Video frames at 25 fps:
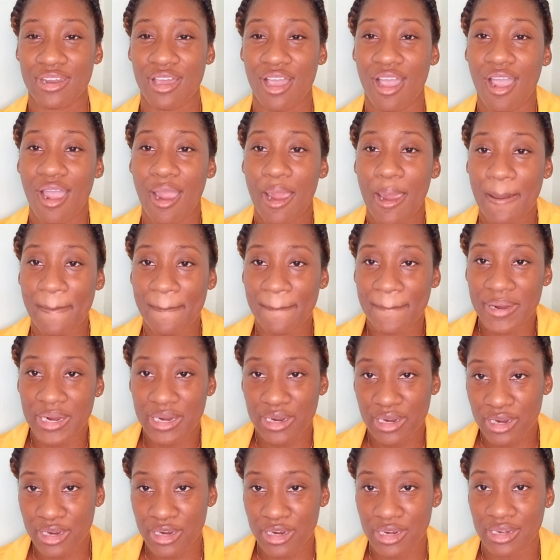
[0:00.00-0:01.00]

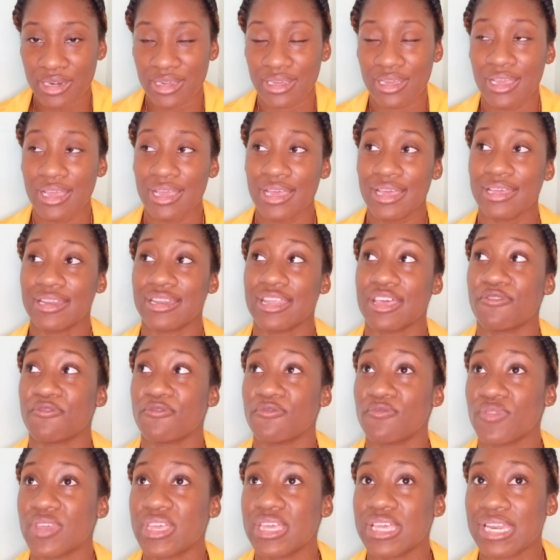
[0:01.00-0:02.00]
heartburn, they
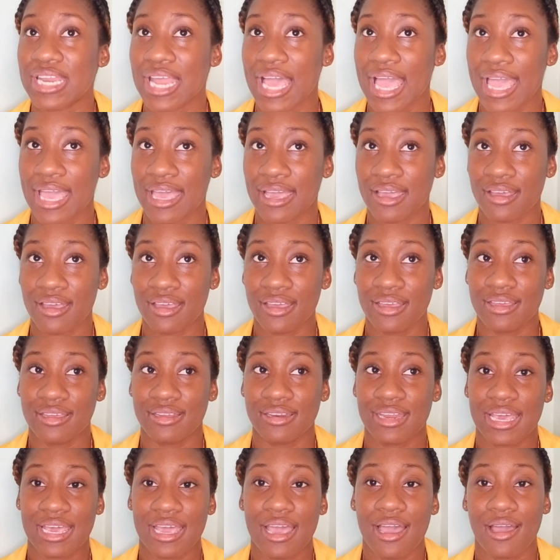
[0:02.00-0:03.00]
feel like
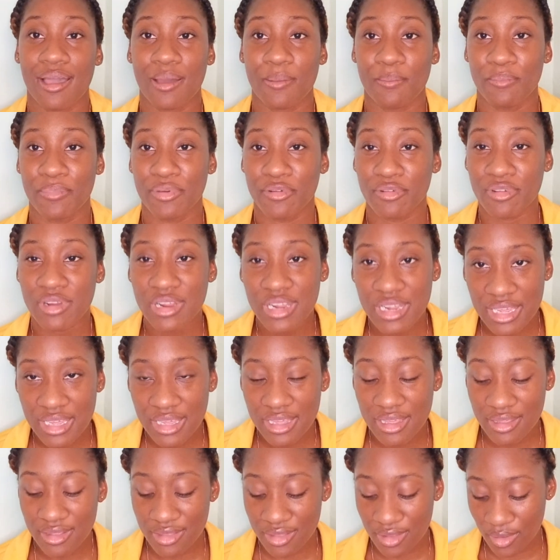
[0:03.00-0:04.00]
they can't
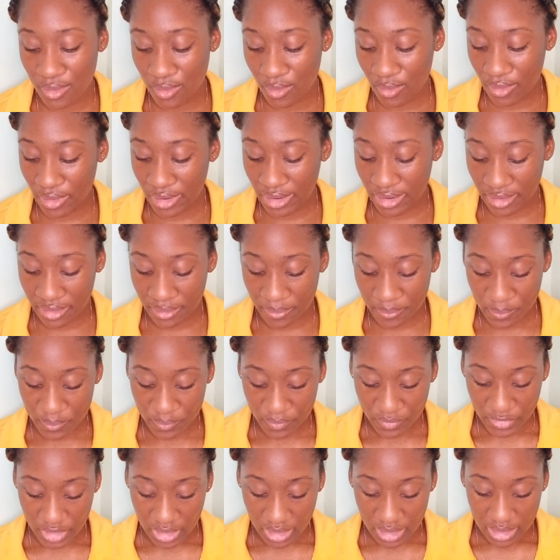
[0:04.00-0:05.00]
breathe, or
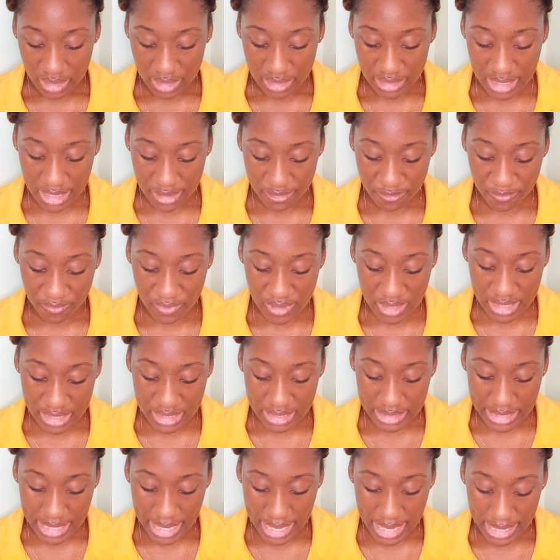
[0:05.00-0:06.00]
they feel
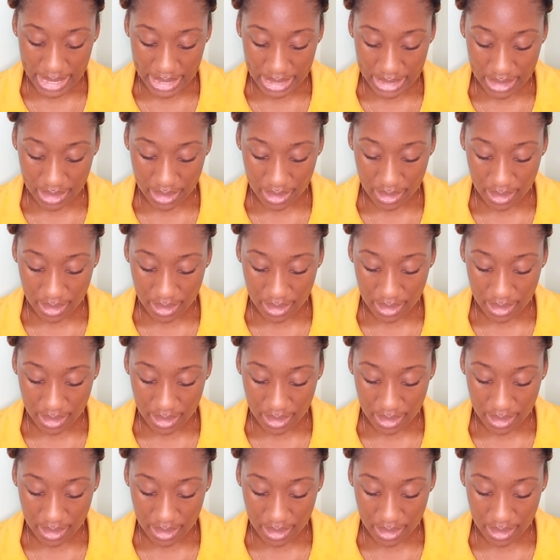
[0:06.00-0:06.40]
like